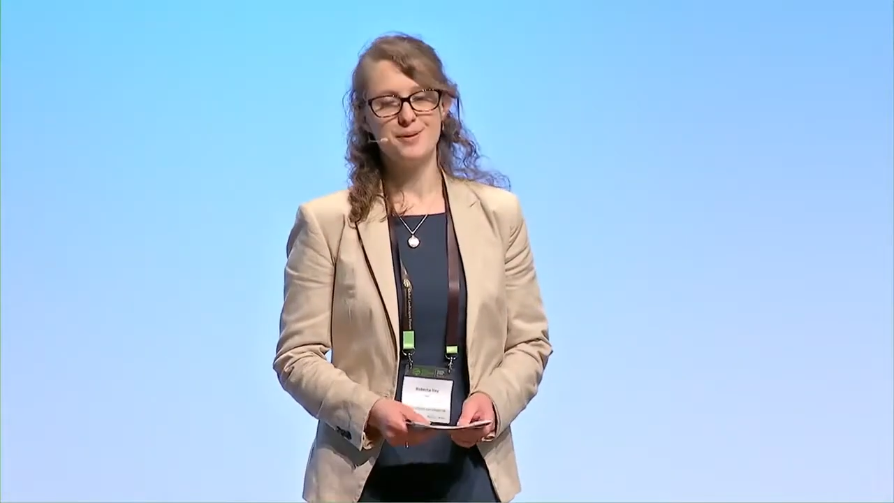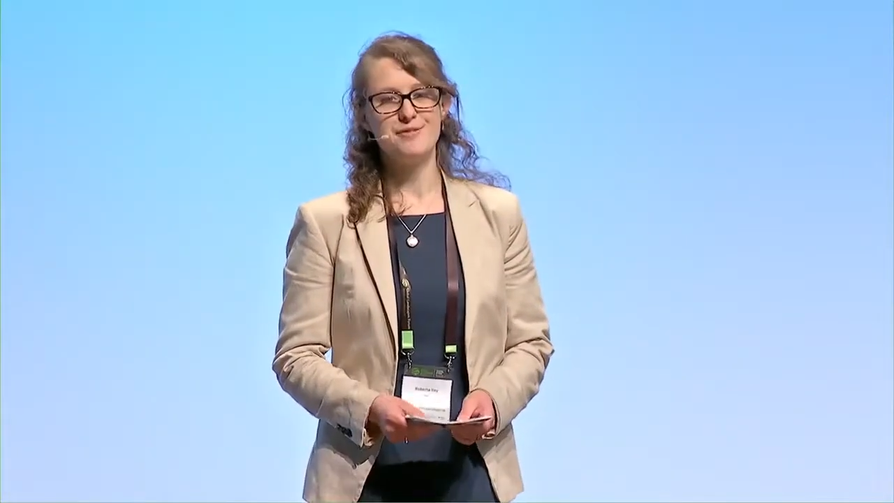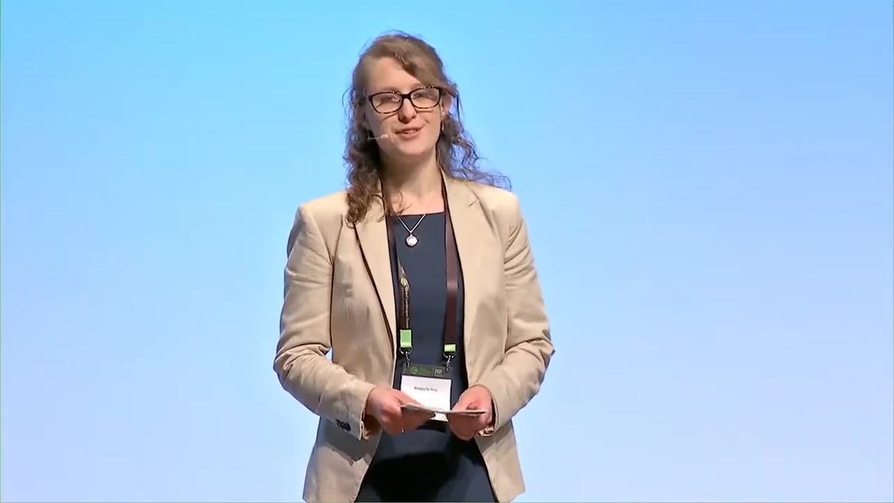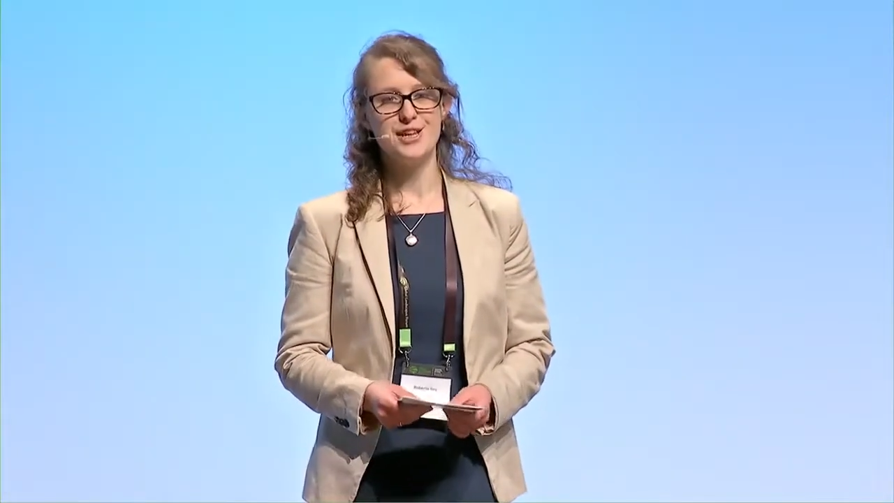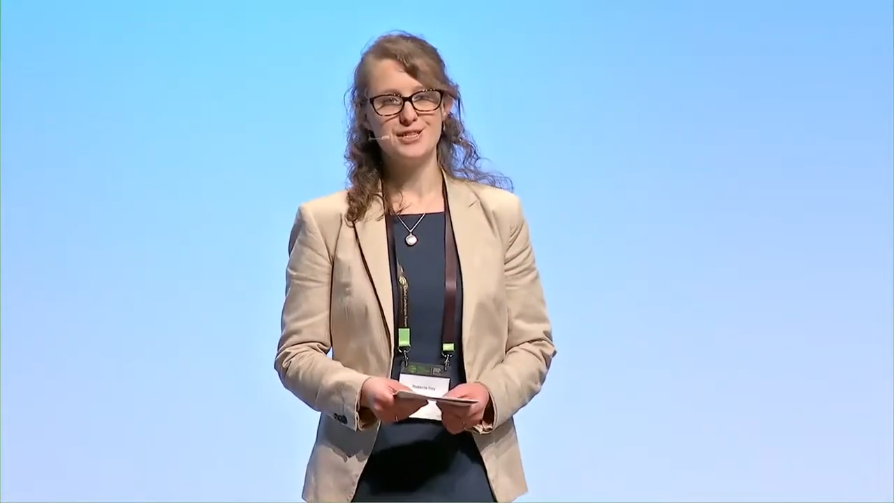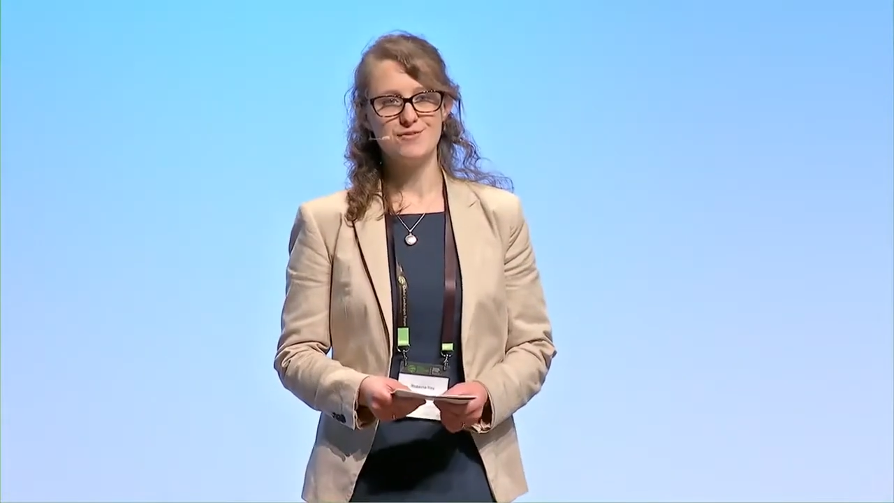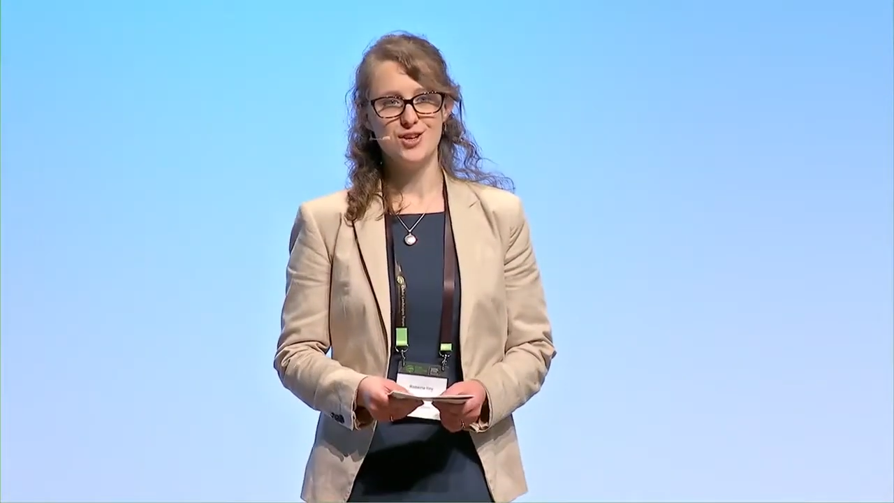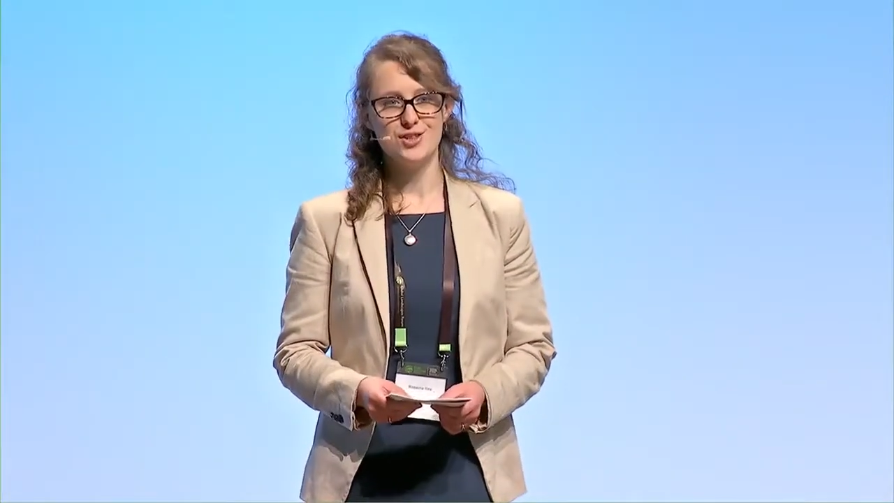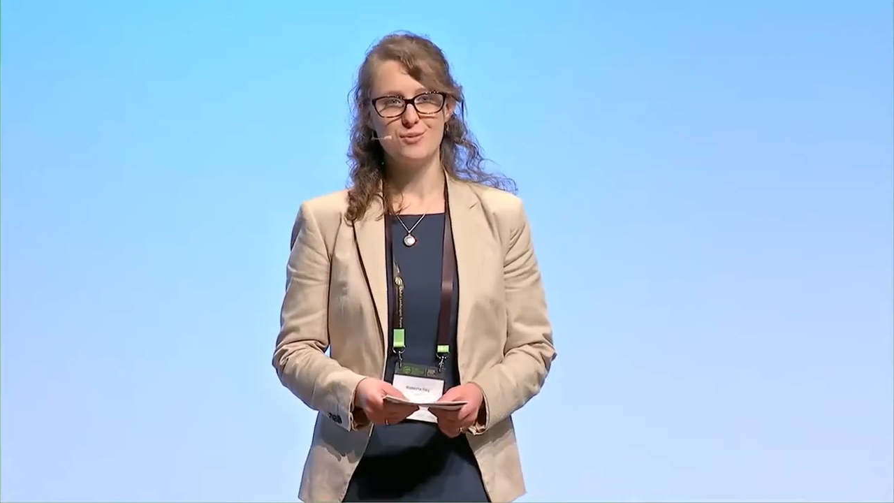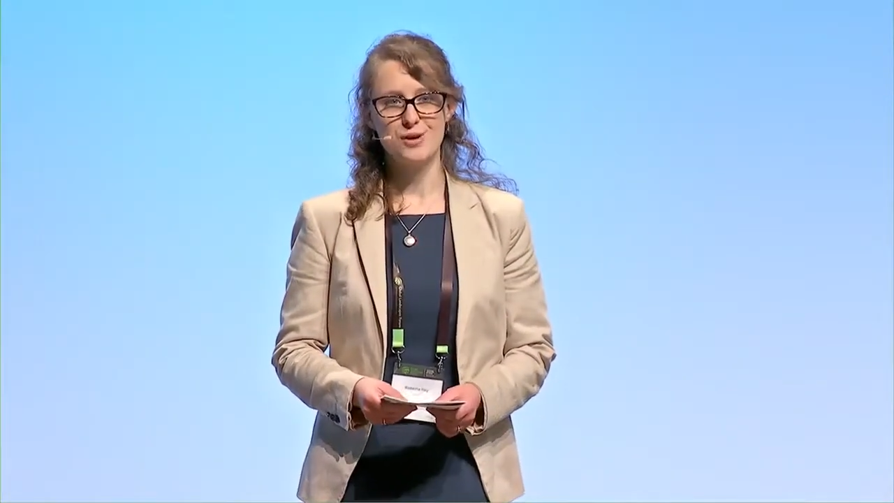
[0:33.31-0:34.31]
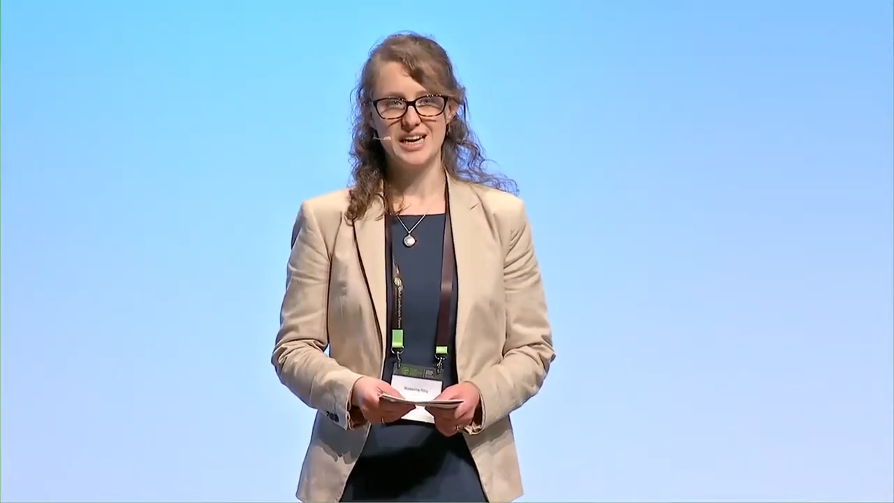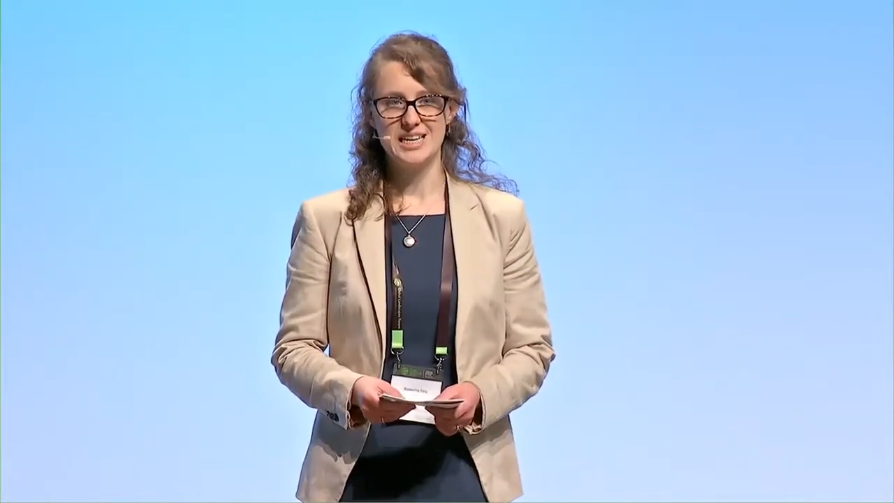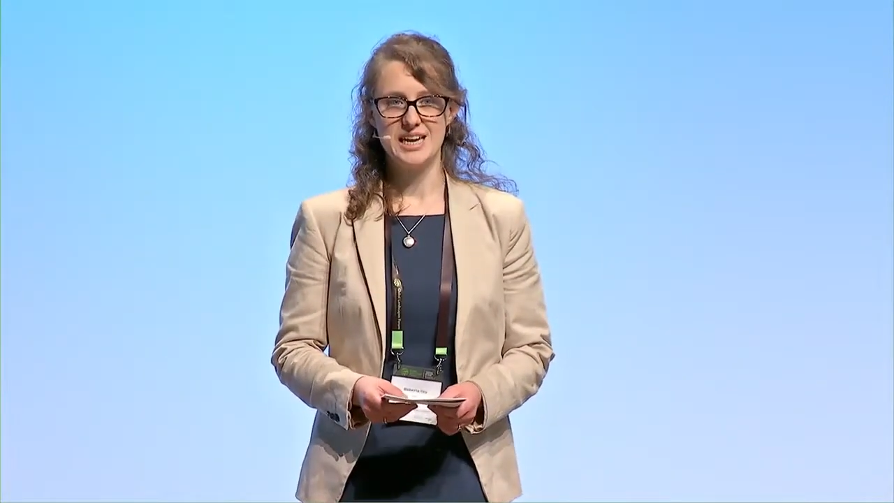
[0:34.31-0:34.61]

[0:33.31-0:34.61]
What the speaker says: but for those of you that work in